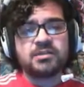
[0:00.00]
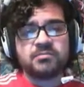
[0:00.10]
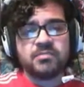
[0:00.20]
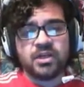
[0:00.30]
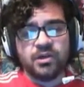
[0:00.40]

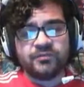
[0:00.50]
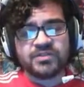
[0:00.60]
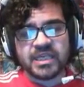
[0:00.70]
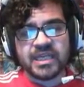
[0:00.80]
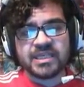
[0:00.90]
enough as it
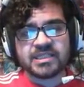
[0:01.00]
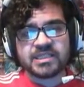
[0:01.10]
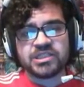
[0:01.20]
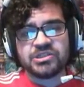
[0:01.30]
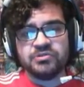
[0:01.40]
is
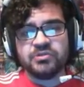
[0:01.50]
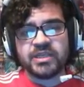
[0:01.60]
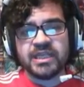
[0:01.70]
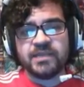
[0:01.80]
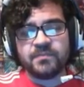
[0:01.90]
to
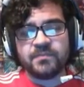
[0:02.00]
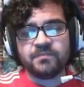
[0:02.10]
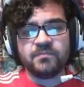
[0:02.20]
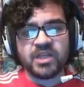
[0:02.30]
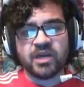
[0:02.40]
keep
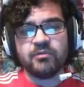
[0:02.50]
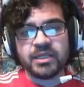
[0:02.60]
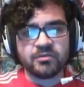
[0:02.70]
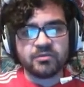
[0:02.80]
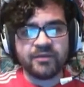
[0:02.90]
going
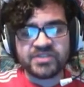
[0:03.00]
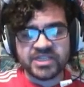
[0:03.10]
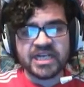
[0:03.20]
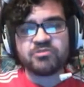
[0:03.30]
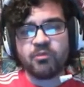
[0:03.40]
with stage
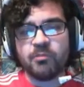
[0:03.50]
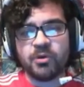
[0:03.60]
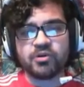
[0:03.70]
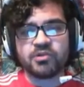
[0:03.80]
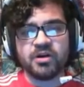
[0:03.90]
1
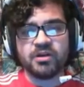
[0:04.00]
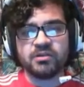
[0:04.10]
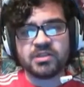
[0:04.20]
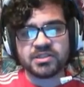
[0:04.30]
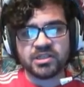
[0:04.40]
Pokemon, because
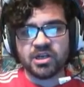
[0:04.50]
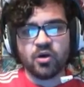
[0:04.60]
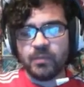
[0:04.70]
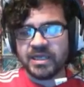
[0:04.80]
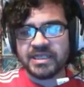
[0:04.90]
they're not all
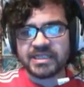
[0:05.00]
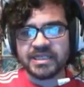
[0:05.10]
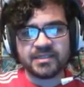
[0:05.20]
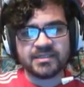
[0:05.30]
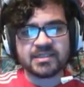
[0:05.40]
basics